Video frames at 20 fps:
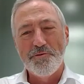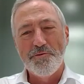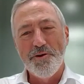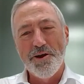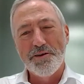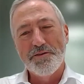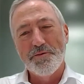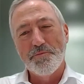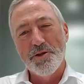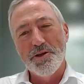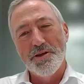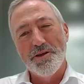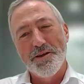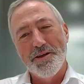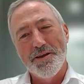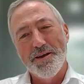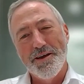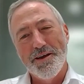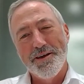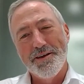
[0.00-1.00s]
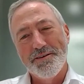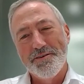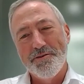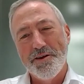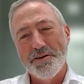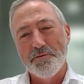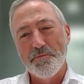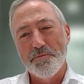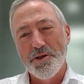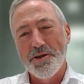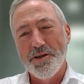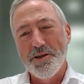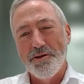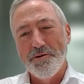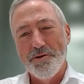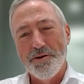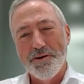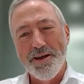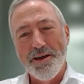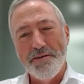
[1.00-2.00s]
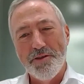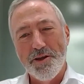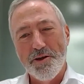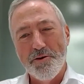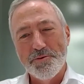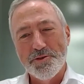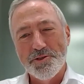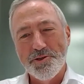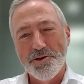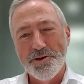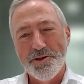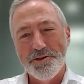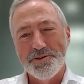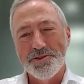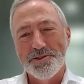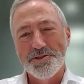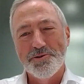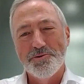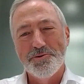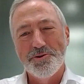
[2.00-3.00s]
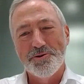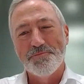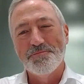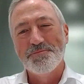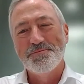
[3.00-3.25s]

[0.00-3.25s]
Great to be here and have the opportunity to talk.